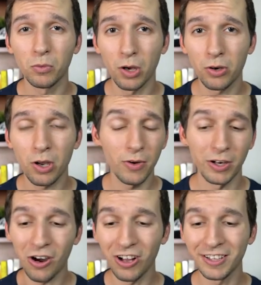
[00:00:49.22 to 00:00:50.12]
logo, and
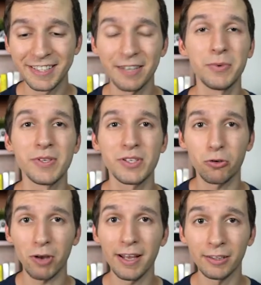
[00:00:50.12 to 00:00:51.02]
all it did was
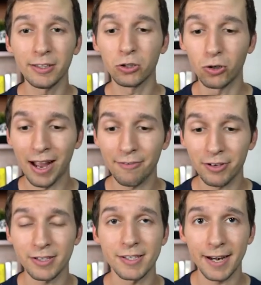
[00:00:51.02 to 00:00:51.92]
create a little
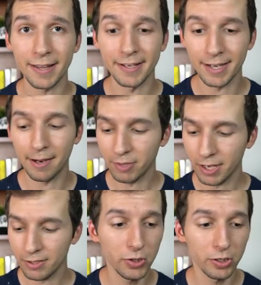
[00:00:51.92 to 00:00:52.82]
graphic inside of the
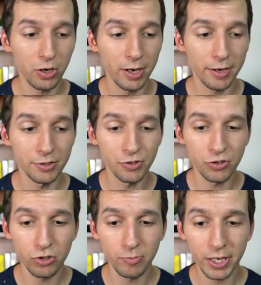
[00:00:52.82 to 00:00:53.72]
timeline. So I'm going to go ahead and
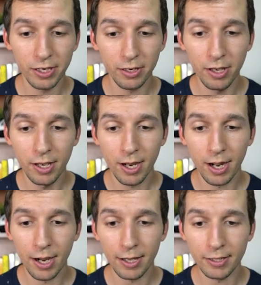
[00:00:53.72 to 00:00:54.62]
zoom in
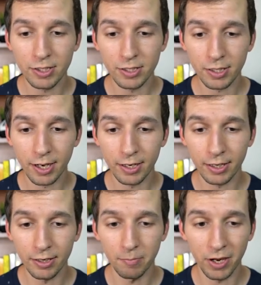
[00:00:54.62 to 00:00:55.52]
on it just to kind of
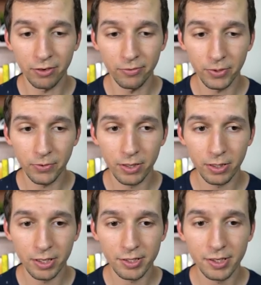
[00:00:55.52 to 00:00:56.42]
get a better view on
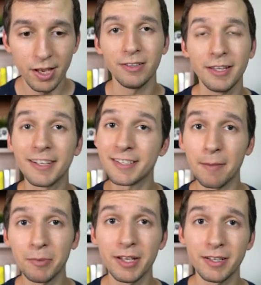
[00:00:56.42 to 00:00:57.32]
this. In the
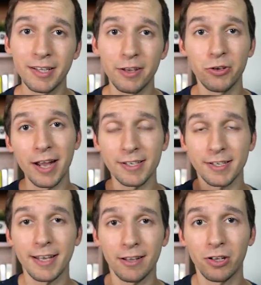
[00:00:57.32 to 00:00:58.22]
template that you guys
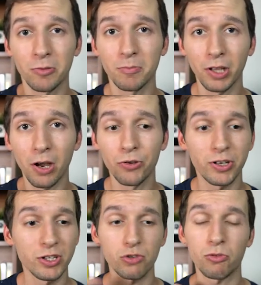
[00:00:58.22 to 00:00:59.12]
can download below, you
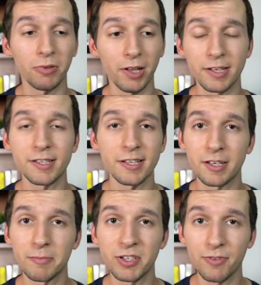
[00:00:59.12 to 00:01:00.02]
can just replace this
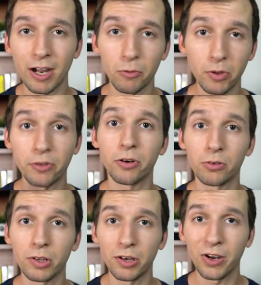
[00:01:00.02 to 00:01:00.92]
image file with your
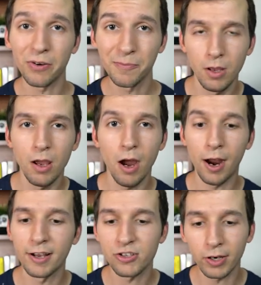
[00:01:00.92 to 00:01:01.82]
own logo. All
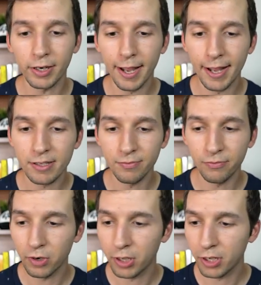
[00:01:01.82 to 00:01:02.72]
right, so I'm going to add some
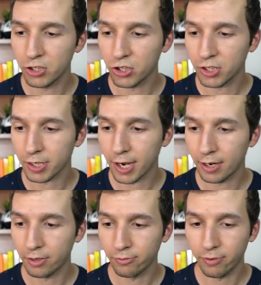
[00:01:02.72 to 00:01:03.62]
footage just to
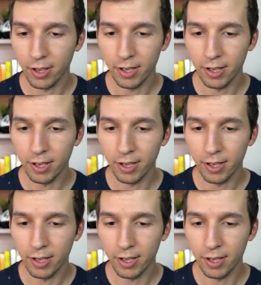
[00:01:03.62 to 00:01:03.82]
kind of